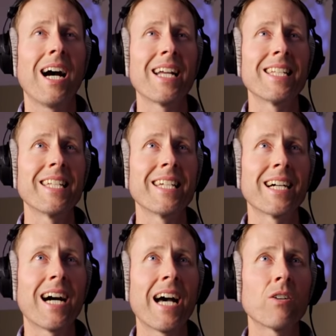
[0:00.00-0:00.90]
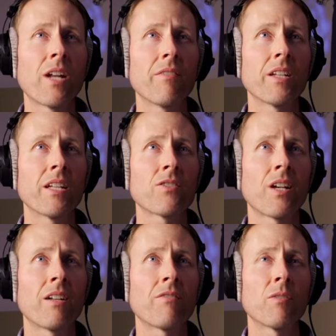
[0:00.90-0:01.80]
idea. I don't have any
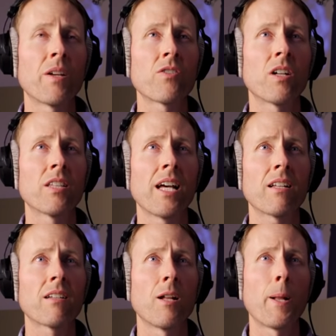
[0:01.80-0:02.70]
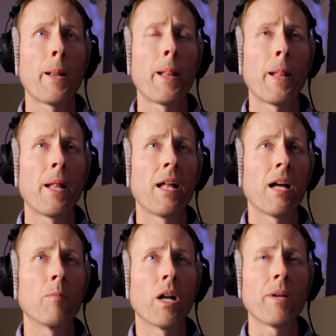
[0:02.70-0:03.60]
inside information on that,
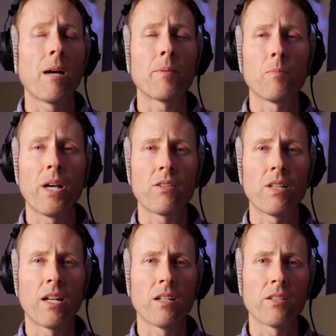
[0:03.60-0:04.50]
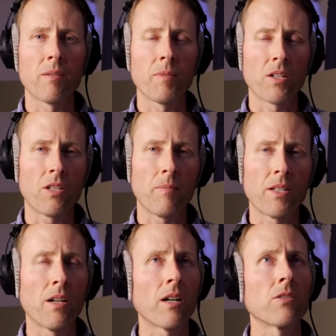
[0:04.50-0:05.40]
but I'm happy to pass that on to them next time
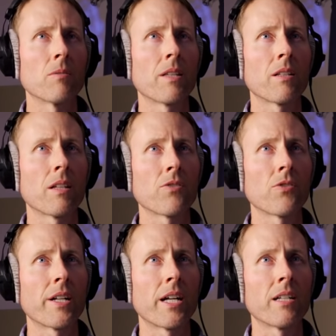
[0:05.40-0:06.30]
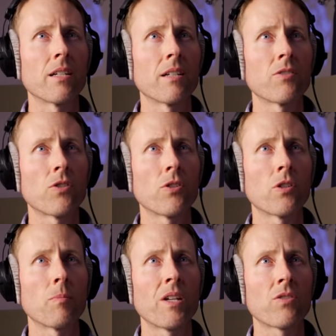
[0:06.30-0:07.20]
I talk to them. I think that's a great idea. So you
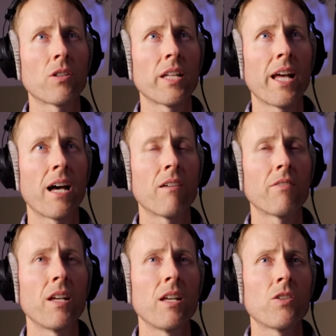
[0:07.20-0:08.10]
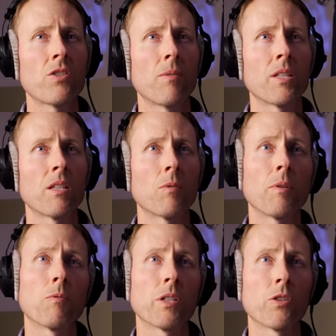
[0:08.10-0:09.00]
could basically have something that would
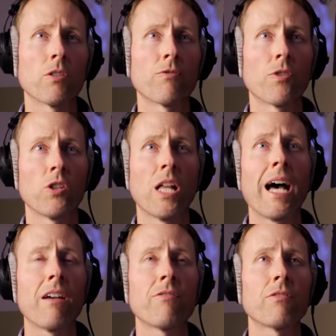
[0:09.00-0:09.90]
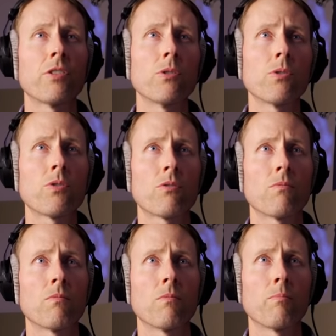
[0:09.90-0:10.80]
be really good for live use,
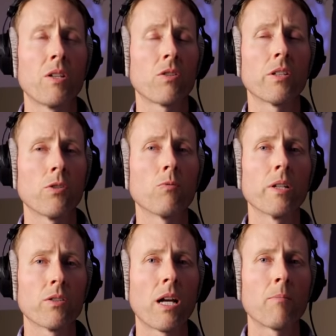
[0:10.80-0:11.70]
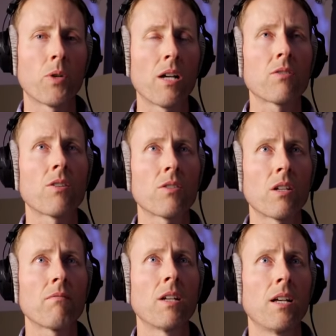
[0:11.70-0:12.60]
basically do real-time
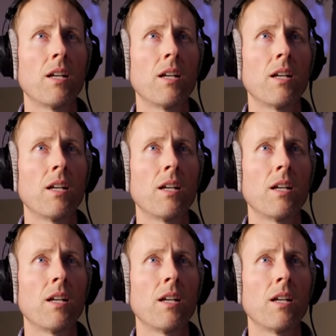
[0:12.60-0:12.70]
processing